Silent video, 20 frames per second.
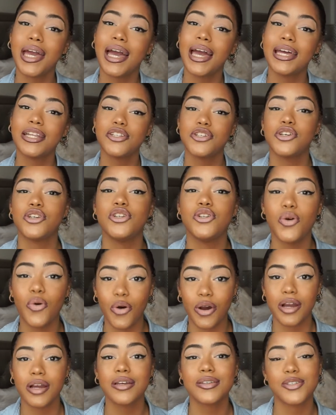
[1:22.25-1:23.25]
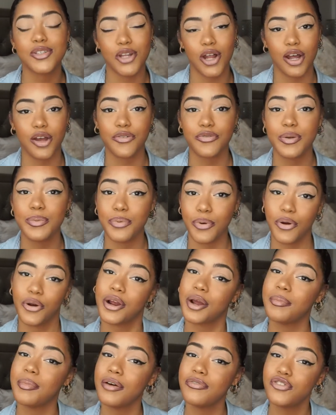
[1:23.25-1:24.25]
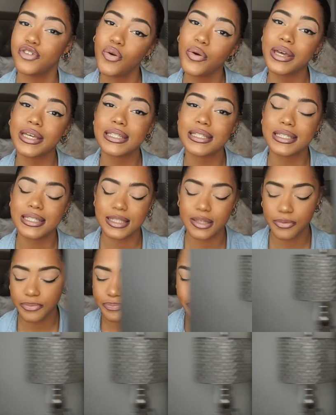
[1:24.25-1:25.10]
get into your sonography program of choice.